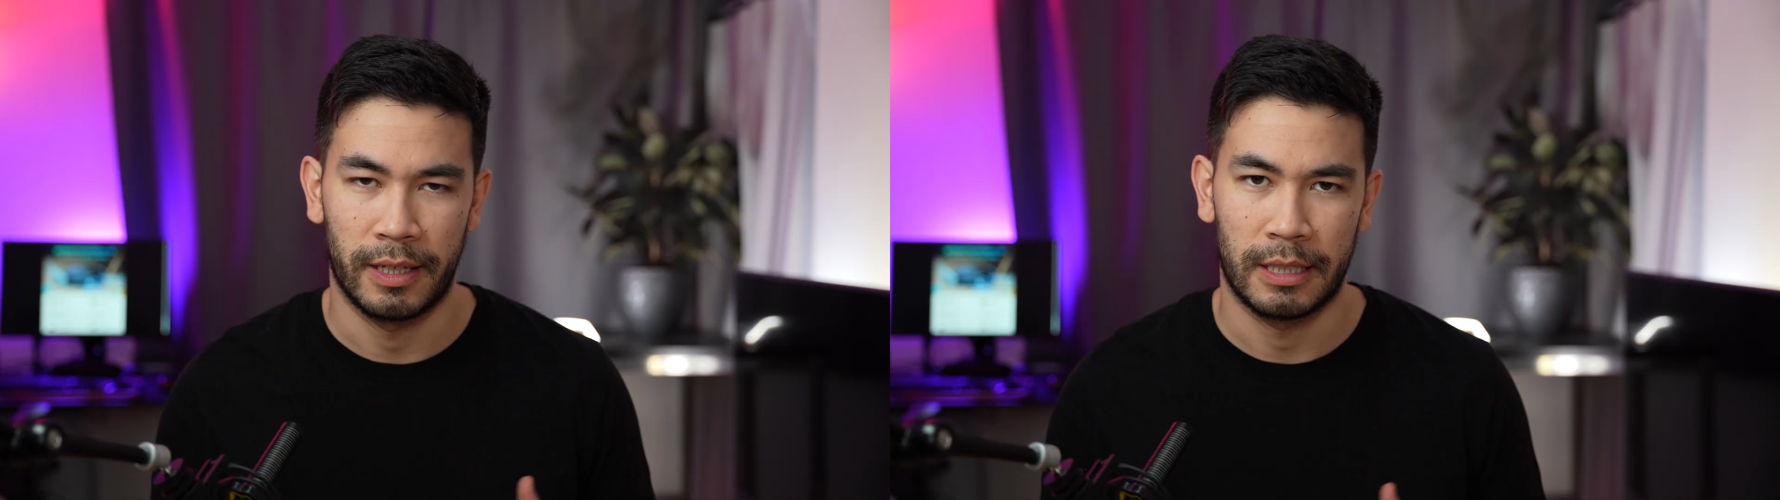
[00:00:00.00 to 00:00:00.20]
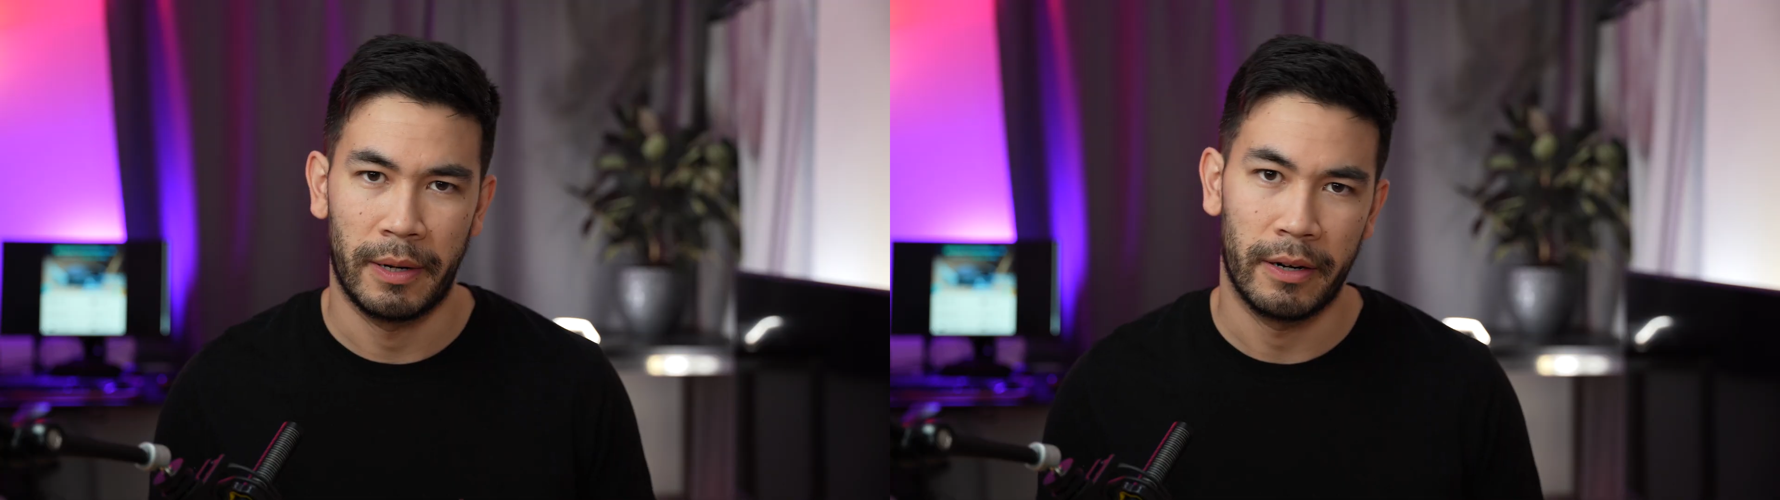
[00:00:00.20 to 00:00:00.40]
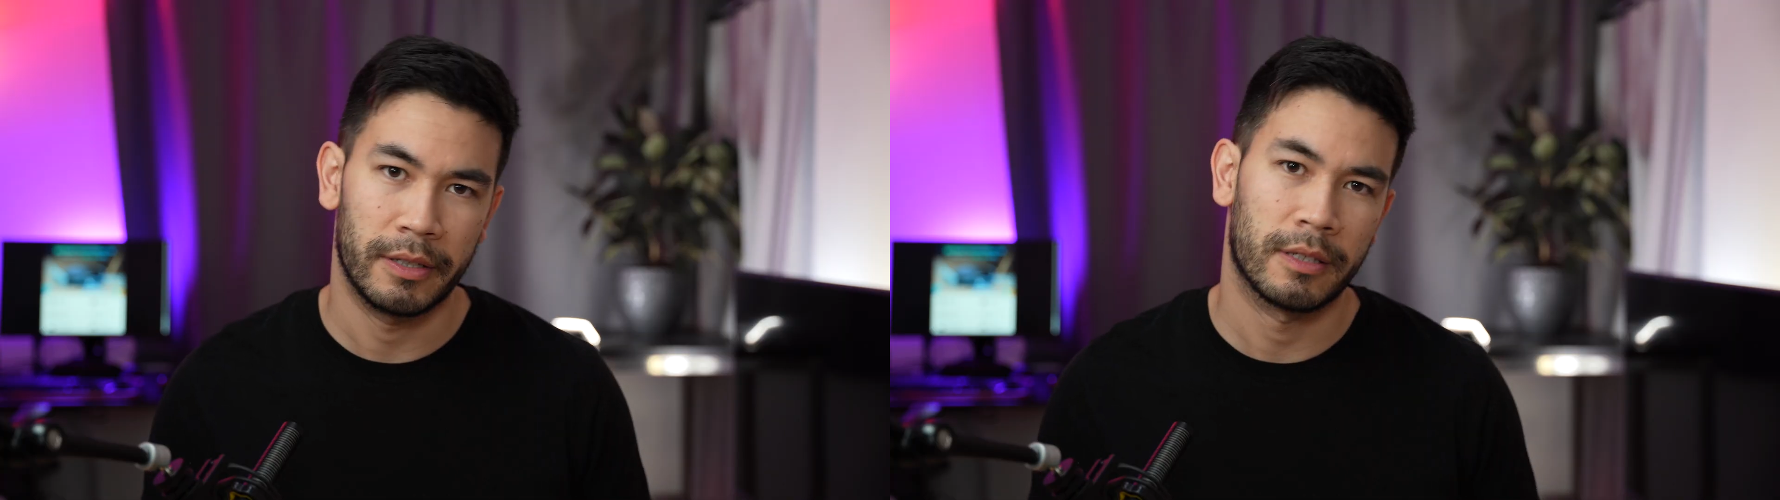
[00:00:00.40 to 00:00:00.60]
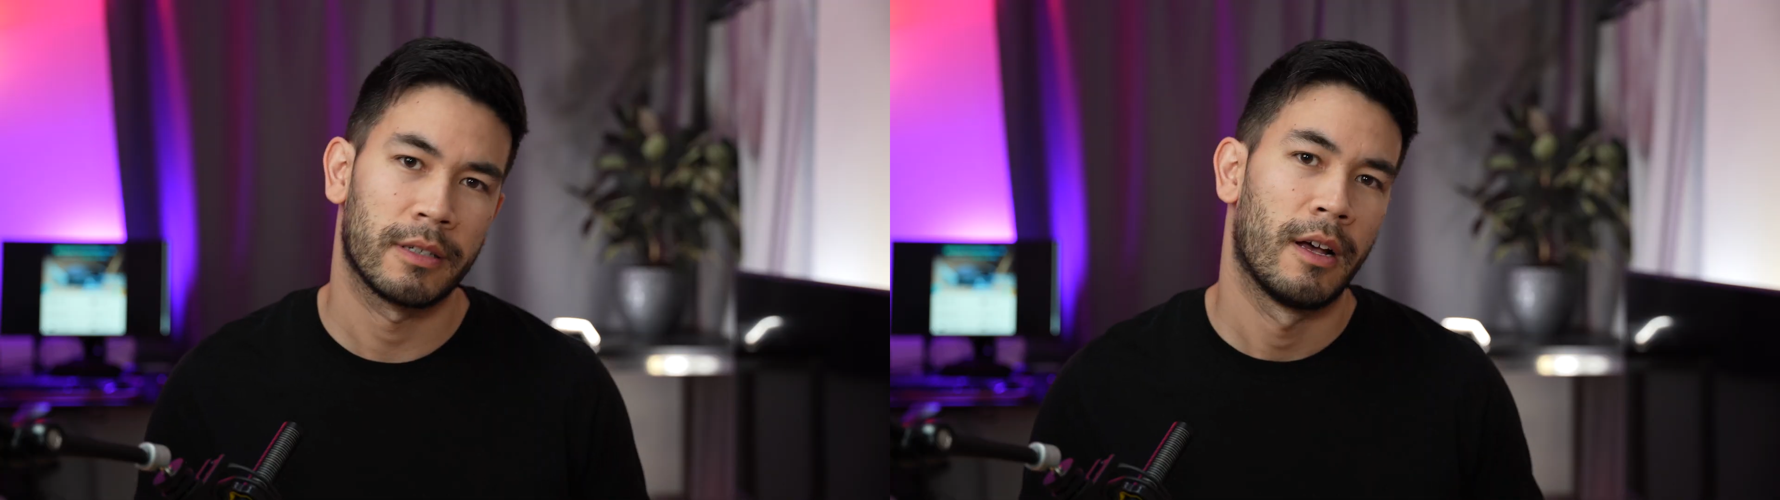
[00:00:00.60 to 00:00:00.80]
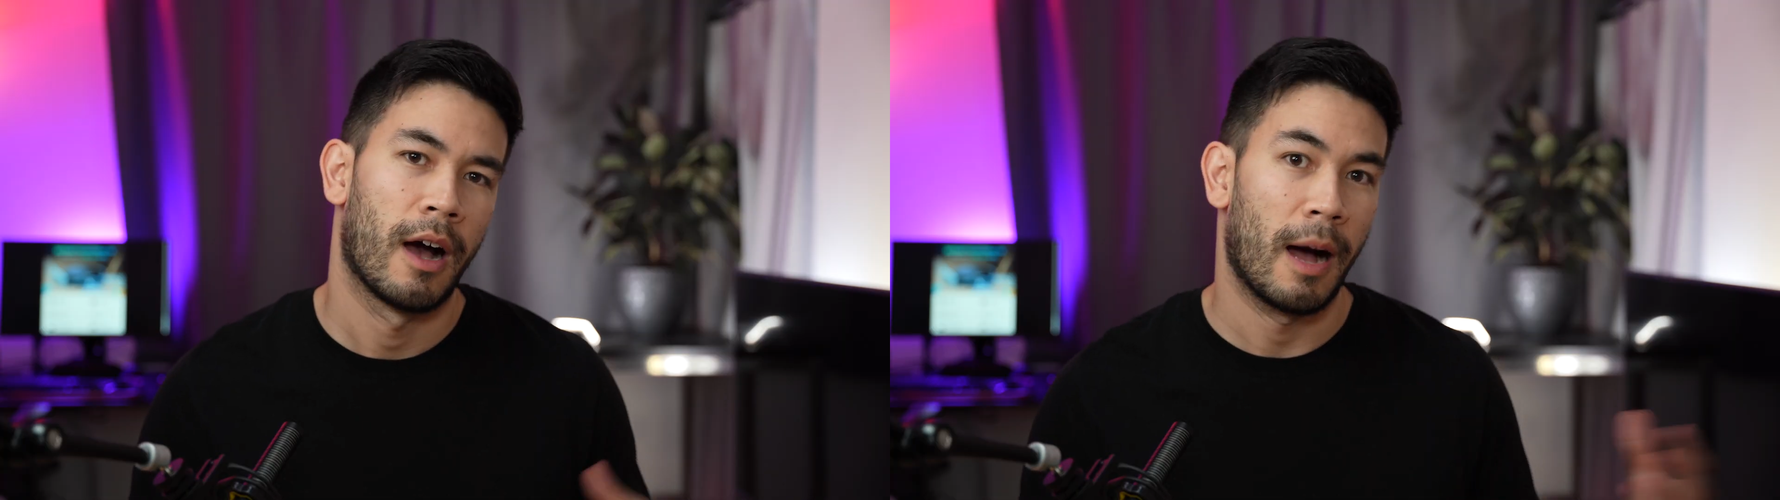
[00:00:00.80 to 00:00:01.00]
experience,
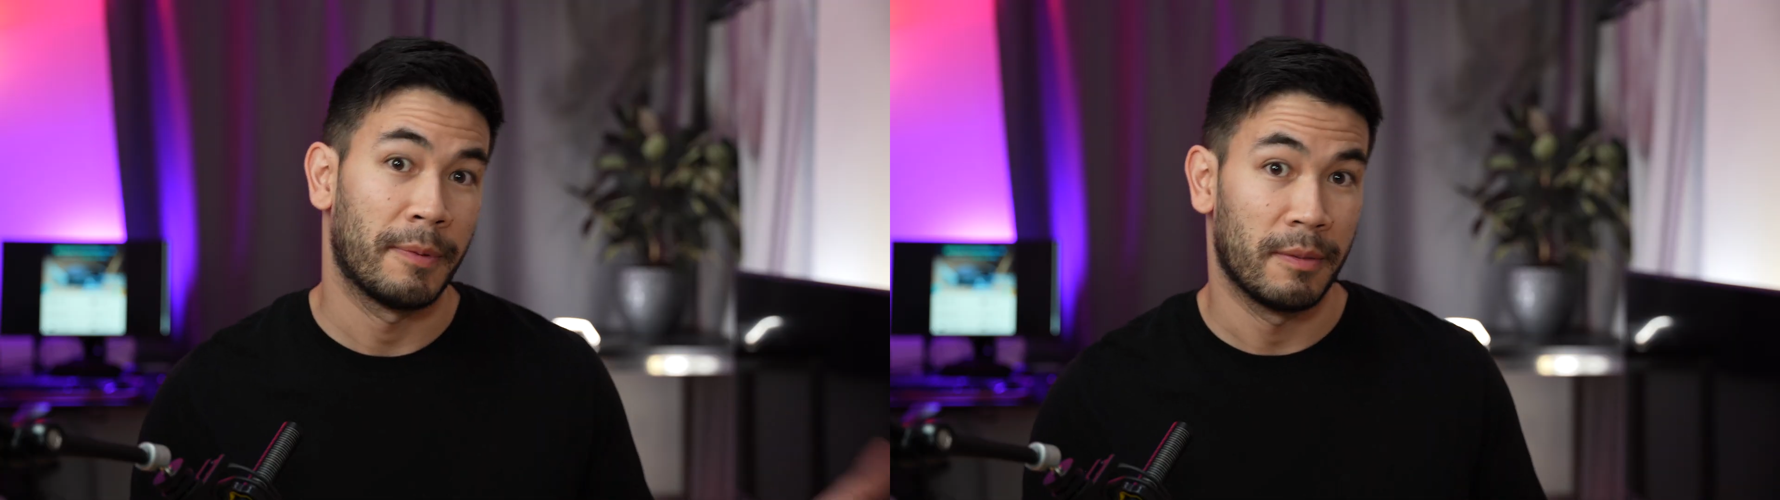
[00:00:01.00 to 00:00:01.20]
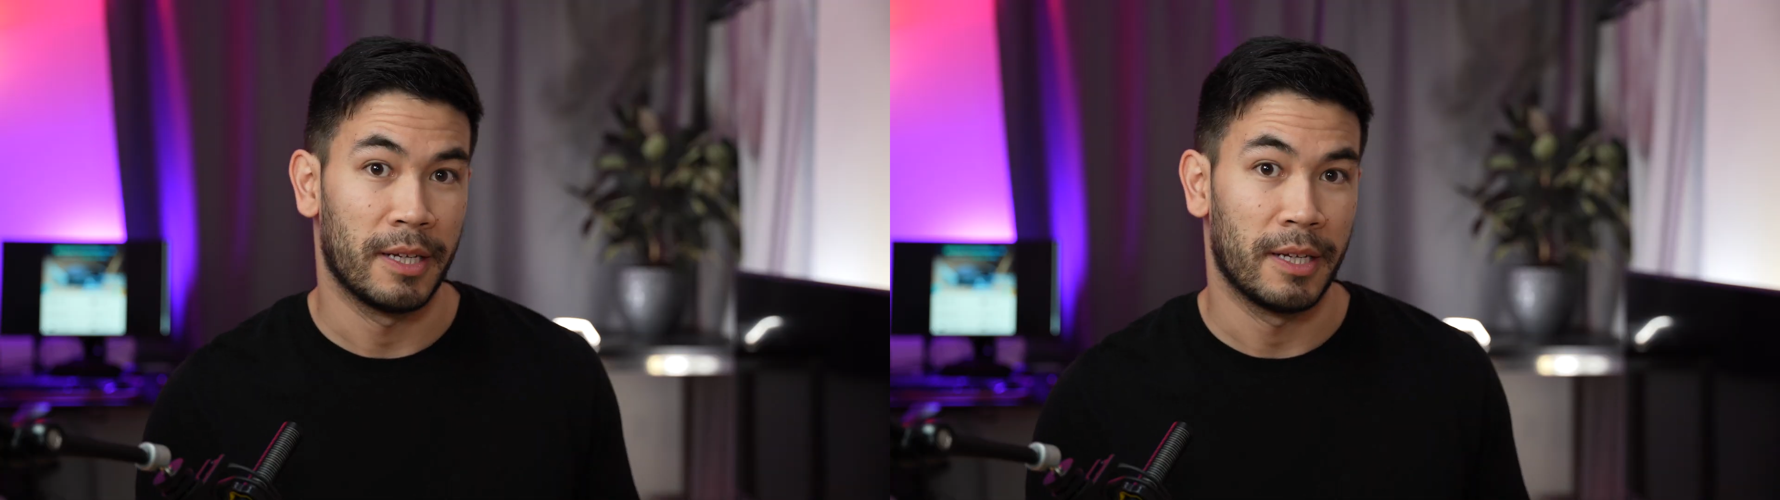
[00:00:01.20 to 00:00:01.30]
opting